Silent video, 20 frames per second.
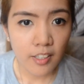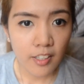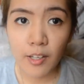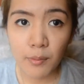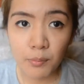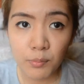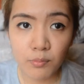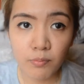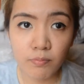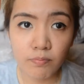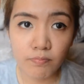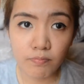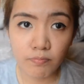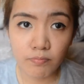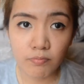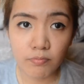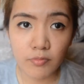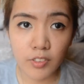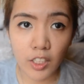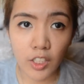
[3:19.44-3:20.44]
I'm
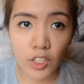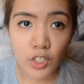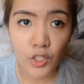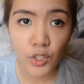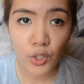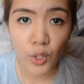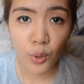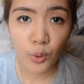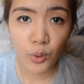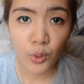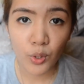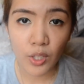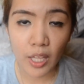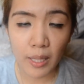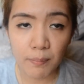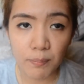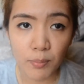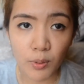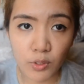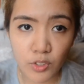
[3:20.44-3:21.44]
gonna show you
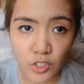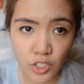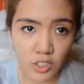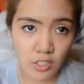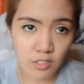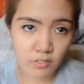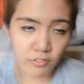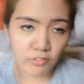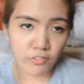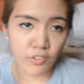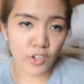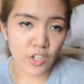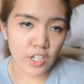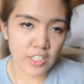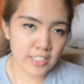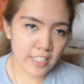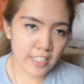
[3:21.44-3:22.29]
that book just for a